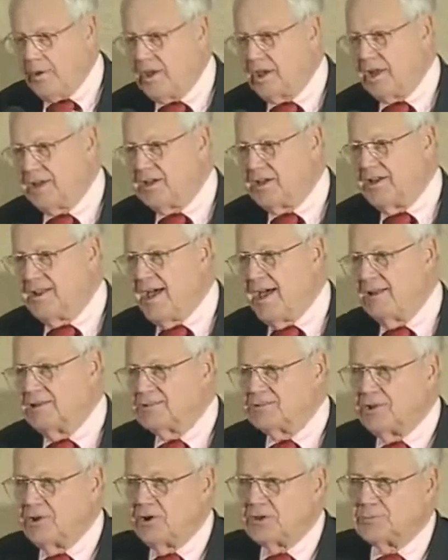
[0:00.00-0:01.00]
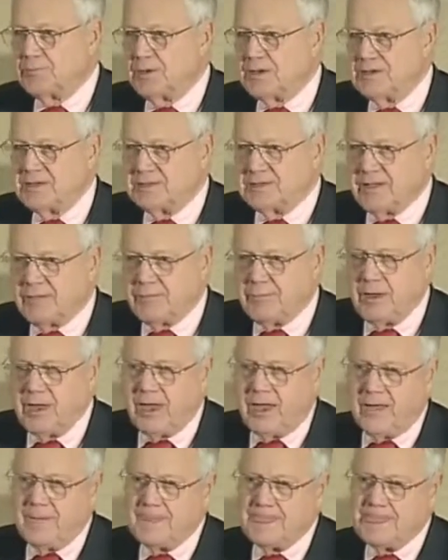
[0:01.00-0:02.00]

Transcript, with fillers: we got to get down to serious business FBI.